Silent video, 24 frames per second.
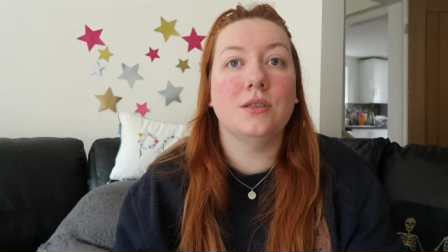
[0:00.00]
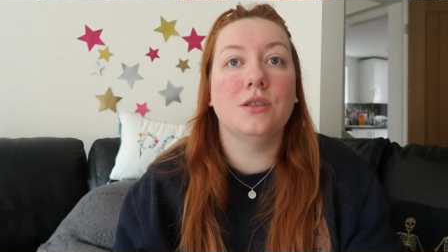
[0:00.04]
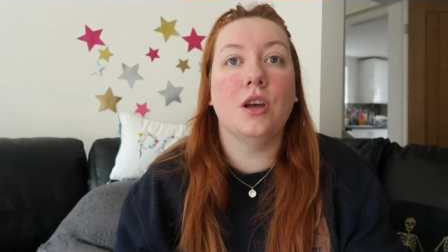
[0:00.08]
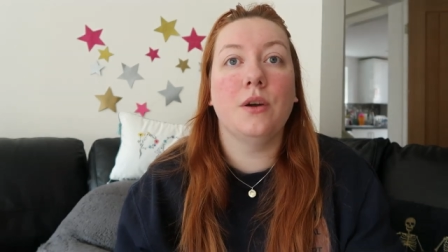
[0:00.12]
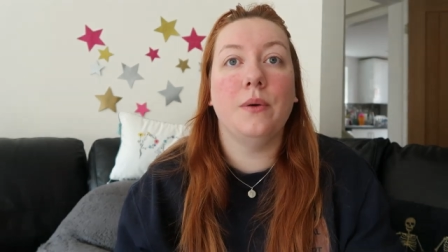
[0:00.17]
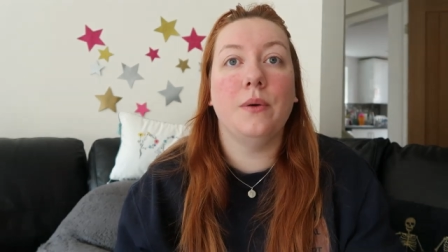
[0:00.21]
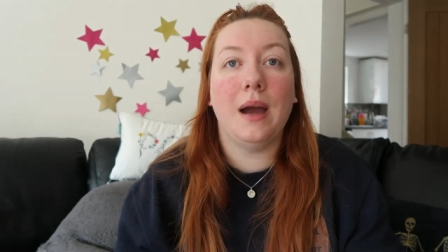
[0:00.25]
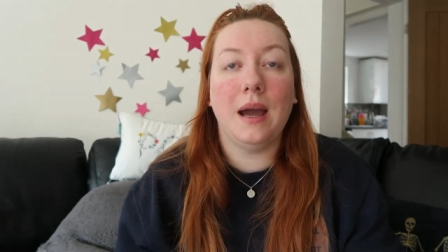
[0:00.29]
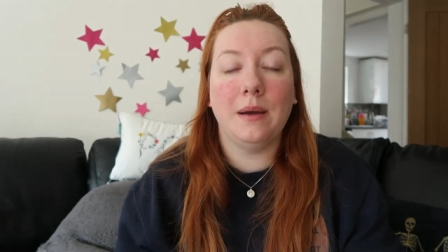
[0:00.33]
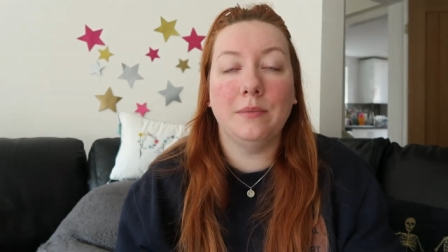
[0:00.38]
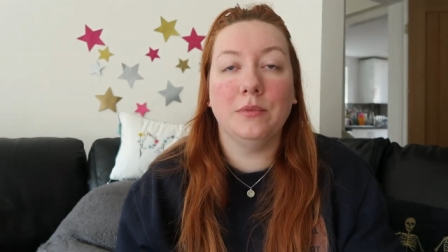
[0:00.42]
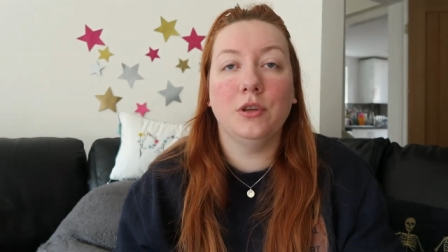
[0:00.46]

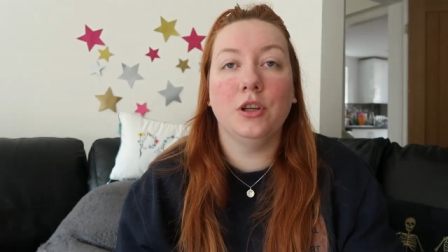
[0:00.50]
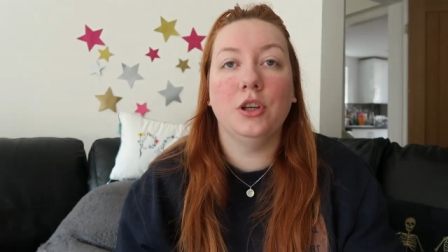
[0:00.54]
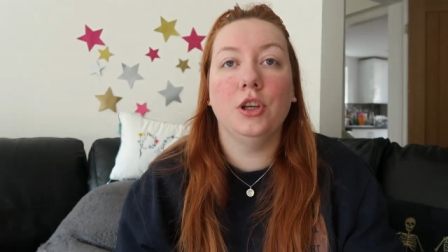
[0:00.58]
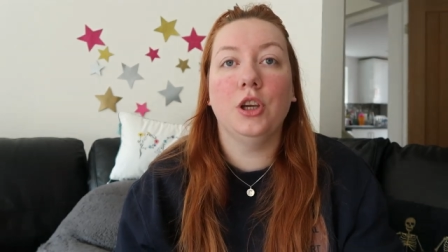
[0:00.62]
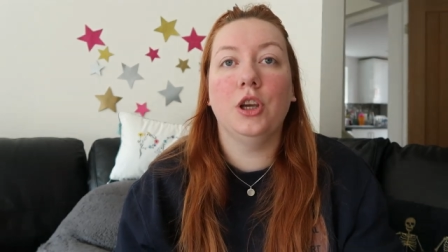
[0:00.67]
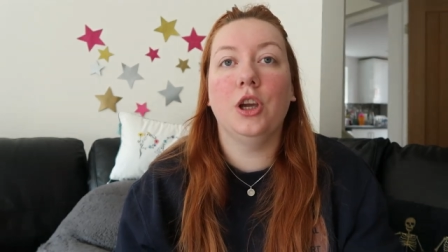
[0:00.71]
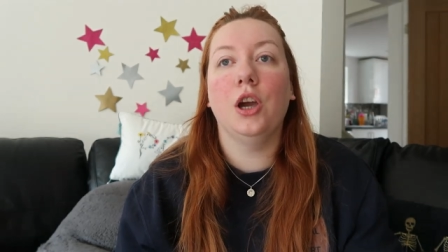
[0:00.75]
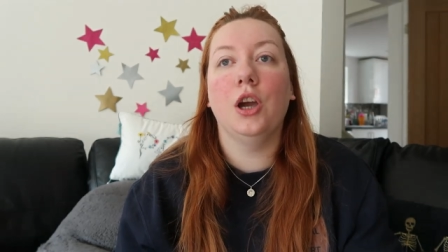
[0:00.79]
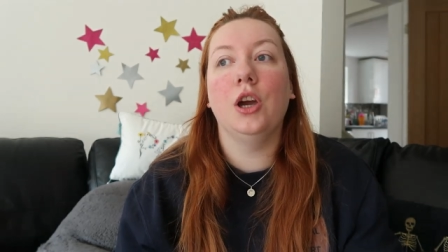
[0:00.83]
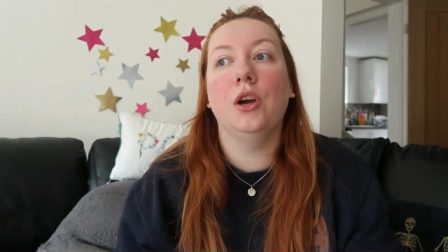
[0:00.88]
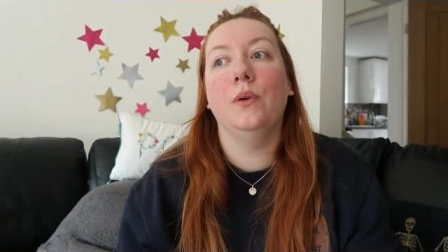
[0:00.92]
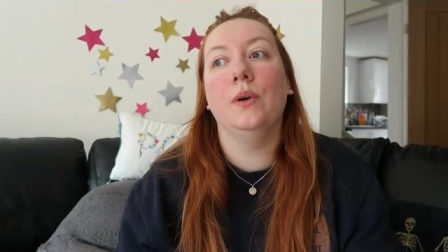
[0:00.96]
So I'm going to
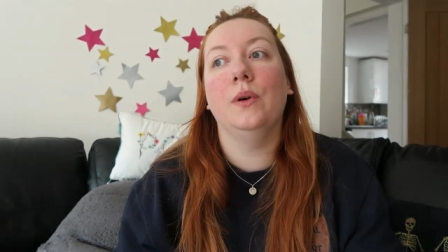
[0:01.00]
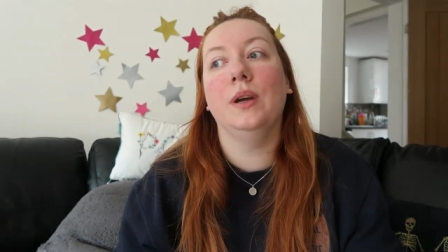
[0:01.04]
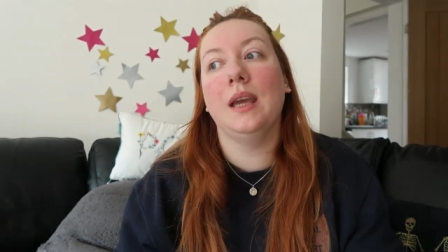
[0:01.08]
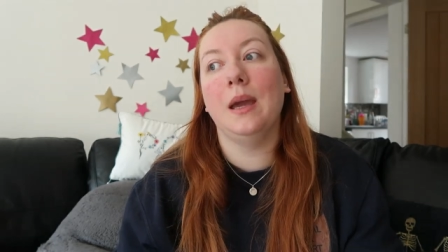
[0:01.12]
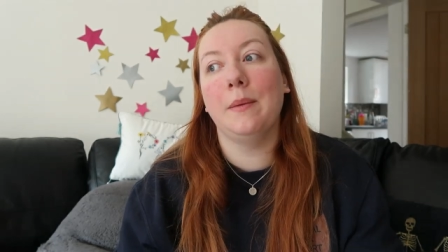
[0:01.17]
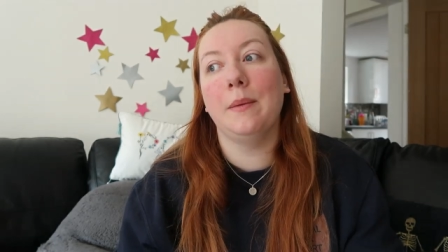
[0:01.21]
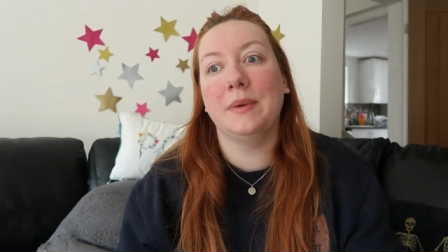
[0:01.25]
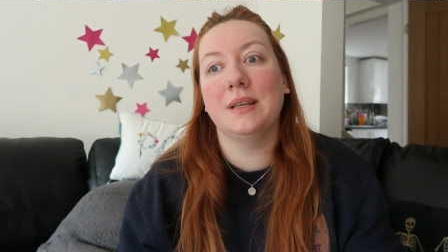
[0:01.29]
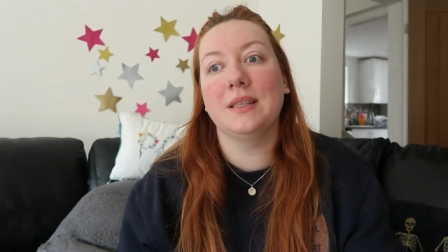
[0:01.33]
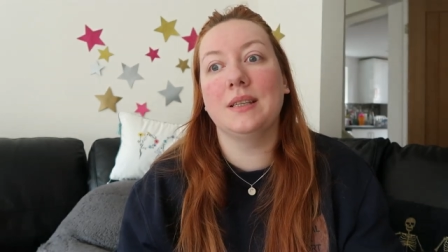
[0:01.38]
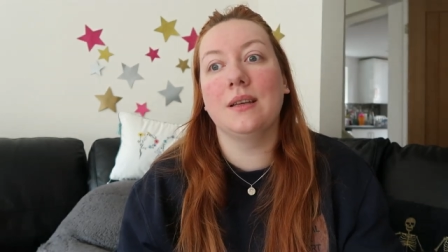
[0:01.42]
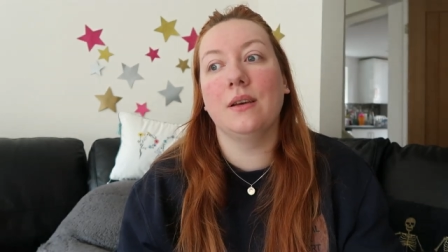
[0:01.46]
go
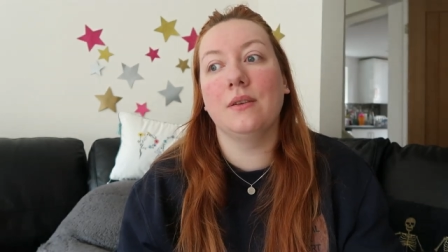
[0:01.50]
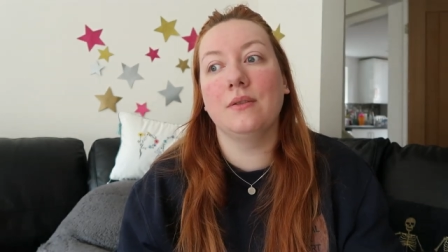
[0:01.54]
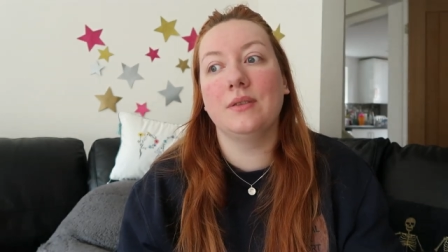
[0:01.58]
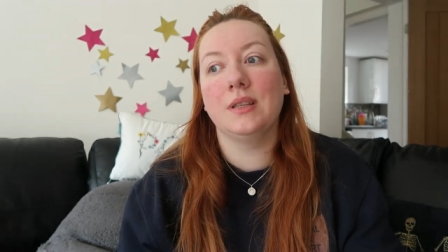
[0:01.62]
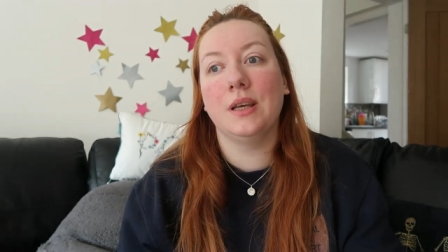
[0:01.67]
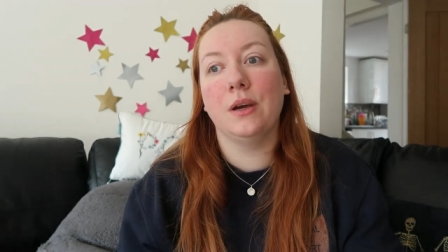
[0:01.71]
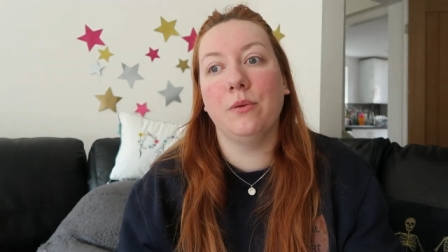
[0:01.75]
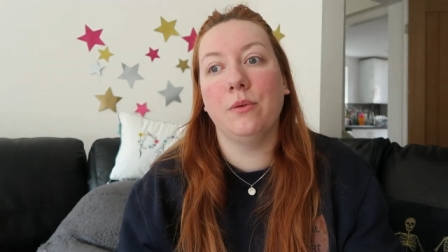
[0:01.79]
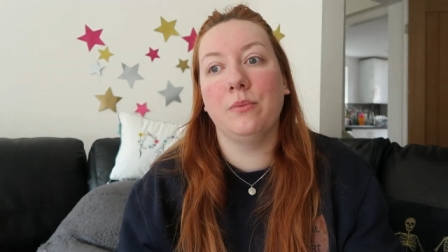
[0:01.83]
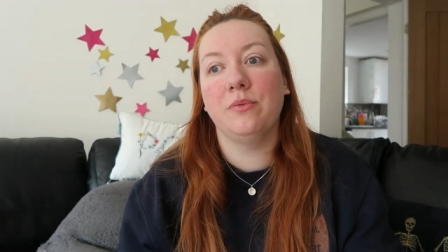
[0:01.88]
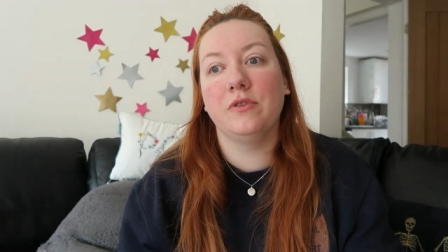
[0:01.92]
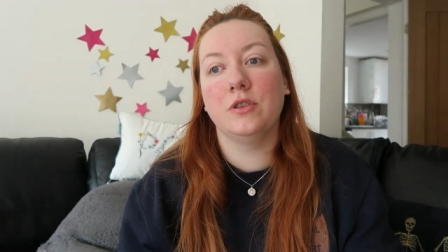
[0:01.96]
get myself
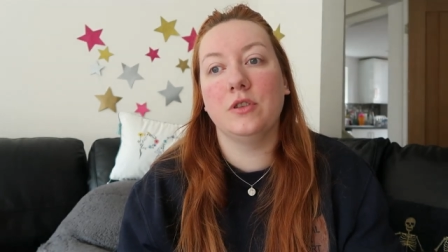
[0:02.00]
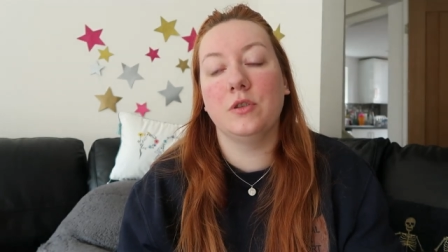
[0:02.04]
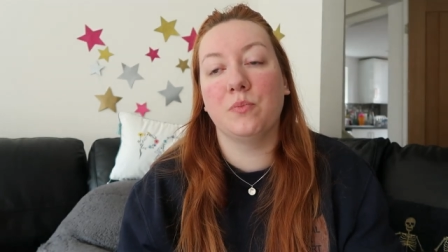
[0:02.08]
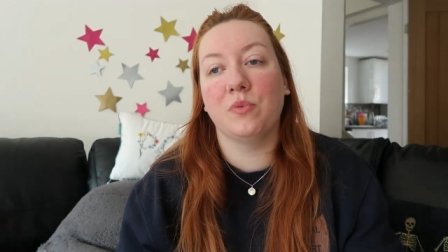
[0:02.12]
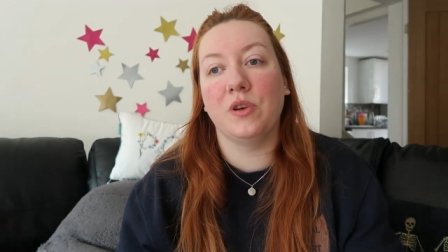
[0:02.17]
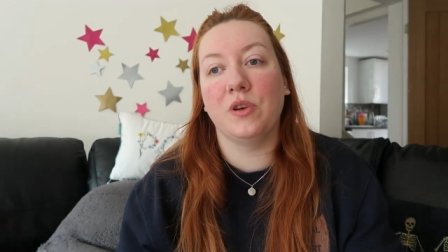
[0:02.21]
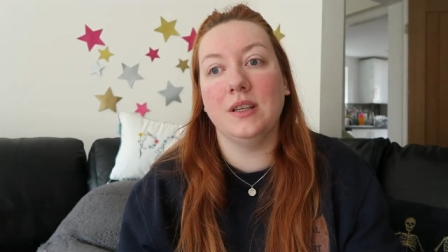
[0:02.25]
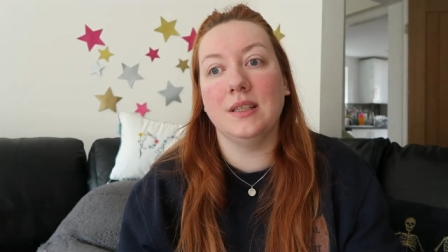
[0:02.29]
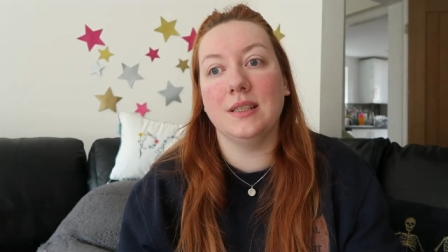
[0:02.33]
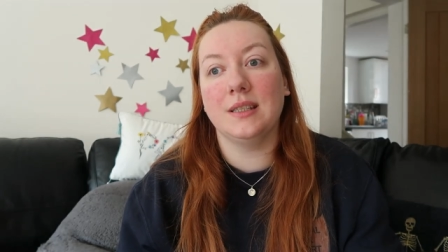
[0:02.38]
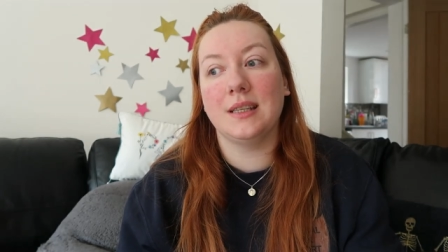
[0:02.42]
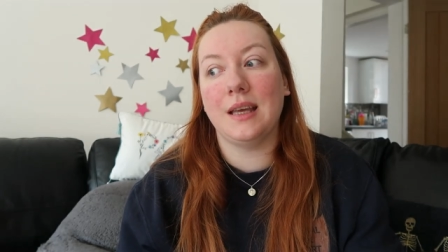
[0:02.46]
set up for
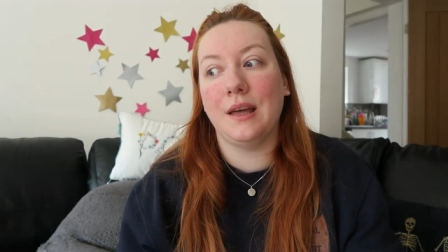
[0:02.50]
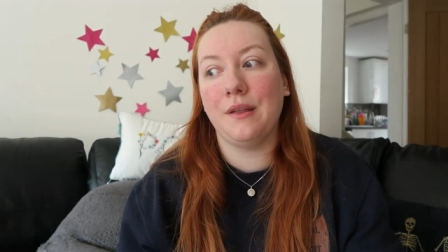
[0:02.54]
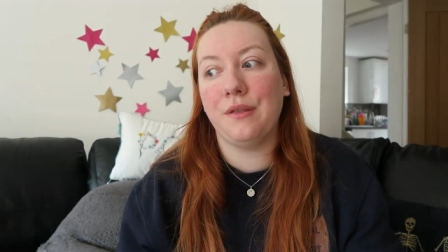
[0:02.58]
sprints.